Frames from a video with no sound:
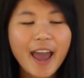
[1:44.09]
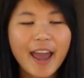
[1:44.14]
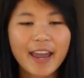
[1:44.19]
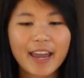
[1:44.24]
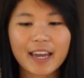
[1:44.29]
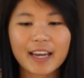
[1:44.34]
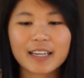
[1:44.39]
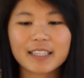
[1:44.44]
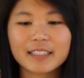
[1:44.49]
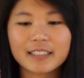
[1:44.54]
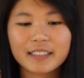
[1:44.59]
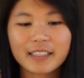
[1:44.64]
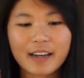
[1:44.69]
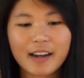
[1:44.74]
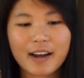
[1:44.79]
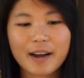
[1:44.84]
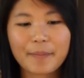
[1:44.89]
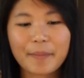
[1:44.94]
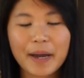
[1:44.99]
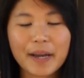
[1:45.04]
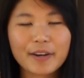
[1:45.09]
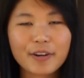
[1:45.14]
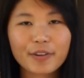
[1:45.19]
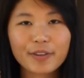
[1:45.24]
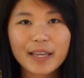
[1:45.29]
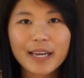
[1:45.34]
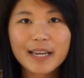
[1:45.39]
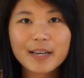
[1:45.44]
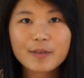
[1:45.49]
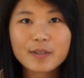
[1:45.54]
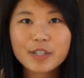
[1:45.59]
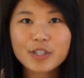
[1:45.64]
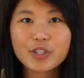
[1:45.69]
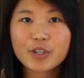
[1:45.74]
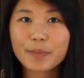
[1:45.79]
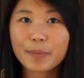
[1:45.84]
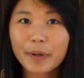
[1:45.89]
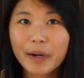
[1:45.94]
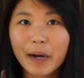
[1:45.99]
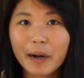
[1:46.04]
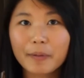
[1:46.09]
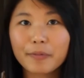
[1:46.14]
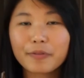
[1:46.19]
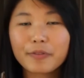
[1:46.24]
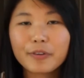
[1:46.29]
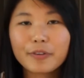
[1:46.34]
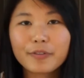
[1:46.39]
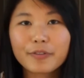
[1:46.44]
and I know that it was super helpful